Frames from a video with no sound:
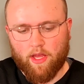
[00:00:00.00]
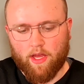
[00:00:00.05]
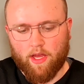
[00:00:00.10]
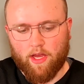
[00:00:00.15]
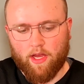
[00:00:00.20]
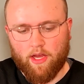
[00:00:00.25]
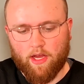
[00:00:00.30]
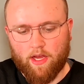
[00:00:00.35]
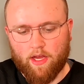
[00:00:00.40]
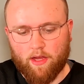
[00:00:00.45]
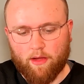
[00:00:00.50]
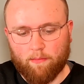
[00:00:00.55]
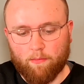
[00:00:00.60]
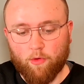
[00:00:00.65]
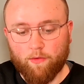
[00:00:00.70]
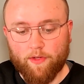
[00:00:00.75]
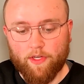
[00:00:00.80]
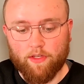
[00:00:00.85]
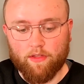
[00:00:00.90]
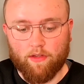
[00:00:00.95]

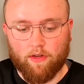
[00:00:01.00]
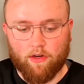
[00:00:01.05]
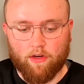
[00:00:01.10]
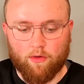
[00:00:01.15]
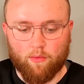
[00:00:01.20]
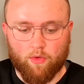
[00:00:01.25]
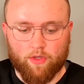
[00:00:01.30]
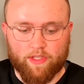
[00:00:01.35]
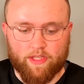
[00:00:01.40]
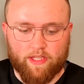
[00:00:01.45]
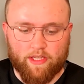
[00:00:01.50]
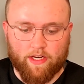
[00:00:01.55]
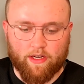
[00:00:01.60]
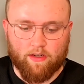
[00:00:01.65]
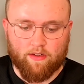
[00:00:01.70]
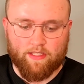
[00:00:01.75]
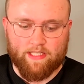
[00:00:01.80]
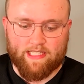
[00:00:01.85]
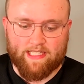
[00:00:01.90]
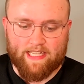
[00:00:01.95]
Moving to the hardwood
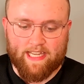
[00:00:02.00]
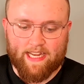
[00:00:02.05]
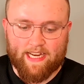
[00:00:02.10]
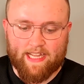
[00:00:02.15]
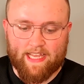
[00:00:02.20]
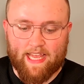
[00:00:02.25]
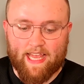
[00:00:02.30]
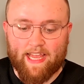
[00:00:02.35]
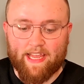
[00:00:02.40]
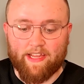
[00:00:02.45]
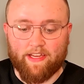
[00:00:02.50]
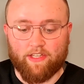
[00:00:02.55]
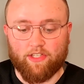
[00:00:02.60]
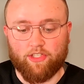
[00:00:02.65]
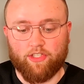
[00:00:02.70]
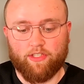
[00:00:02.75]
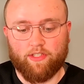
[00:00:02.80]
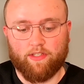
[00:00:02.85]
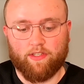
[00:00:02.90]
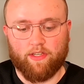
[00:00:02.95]
there, Danny
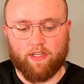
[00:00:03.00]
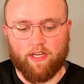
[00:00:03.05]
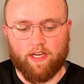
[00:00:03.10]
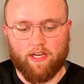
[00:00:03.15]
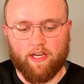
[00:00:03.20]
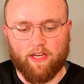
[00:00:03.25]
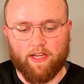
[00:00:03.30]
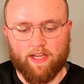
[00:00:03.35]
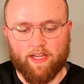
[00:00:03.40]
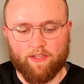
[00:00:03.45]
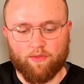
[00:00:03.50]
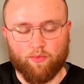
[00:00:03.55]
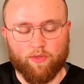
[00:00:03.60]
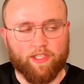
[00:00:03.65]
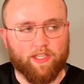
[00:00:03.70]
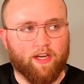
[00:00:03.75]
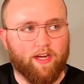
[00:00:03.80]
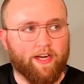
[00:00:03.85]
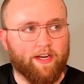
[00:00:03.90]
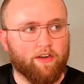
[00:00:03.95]
Ainge has
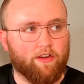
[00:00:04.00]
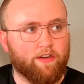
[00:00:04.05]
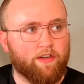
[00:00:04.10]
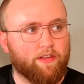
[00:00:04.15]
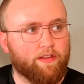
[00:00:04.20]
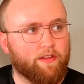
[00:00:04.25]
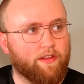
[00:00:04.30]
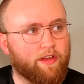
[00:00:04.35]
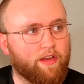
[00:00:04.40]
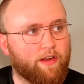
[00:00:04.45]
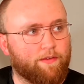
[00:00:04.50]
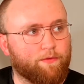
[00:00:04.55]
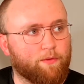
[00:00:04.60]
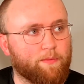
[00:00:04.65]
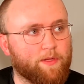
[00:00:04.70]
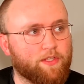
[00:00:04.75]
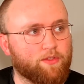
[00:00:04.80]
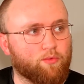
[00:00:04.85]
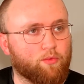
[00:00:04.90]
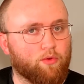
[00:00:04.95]
retired
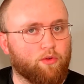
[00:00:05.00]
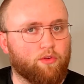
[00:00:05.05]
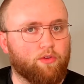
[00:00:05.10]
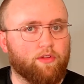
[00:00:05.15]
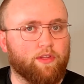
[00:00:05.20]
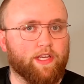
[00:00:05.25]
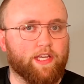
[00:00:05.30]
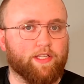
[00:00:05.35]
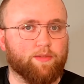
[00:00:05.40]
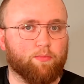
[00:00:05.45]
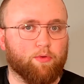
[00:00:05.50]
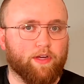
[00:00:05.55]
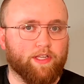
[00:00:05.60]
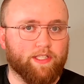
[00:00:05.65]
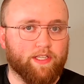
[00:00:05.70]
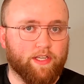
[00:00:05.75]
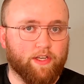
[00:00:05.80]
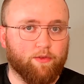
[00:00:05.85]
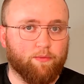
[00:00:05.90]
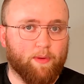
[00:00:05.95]
from his role as
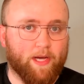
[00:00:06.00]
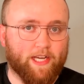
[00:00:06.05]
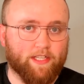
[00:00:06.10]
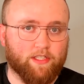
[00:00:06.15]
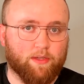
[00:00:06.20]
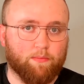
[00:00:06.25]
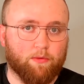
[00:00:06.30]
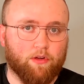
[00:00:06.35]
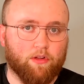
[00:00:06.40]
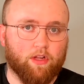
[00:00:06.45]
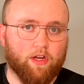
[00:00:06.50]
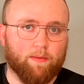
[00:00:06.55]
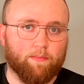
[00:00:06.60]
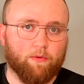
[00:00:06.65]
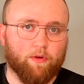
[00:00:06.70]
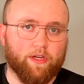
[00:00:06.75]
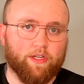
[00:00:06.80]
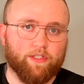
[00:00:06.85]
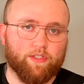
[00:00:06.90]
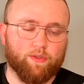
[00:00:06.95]
president of basketball
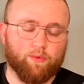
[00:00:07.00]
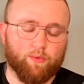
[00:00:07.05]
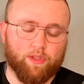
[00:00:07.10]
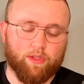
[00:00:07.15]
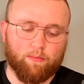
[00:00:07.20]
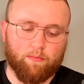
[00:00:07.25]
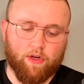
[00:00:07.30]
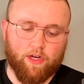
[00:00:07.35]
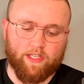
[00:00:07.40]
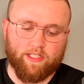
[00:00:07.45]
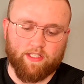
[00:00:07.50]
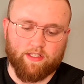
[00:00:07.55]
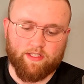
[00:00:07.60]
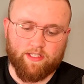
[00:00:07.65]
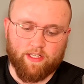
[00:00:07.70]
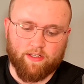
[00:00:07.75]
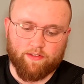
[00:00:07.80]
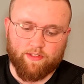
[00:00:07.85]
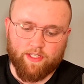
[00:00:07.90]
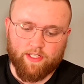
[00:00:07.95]
operations with the Boston
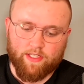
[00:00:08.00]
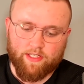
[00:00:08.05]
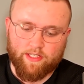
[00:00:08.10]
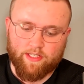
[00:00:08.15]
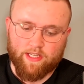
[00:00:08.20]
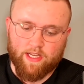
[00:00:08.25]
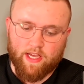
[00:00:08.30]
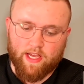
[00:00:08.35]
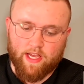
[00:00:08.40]
Celtics,